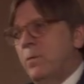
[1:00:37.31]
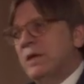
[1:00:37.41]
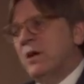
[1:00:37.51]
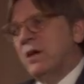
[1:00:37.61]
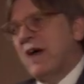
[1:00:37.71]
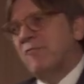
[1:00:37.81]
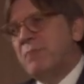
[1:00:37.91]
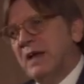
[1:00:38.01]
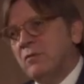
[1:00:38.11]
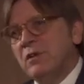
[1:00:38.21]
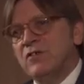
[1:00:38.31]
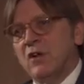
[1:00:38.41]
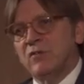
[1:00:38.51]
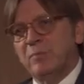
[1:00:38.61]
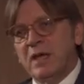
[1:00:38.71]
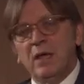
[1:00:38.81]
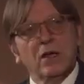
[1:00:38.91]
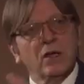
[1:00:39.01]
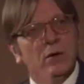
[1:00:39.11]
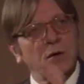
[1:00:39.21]
we're going to have better results
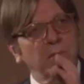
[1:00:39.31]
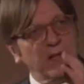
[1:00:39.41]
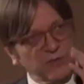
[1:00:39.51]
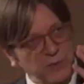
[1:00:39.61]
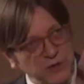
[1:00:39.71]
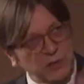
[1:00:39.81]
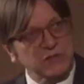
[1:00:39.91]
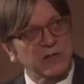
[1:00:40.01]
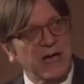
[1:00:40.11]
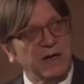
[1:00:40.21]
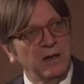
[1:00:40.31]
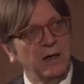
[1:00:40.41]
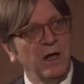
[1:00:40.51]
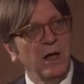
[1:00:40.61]
because we do it together,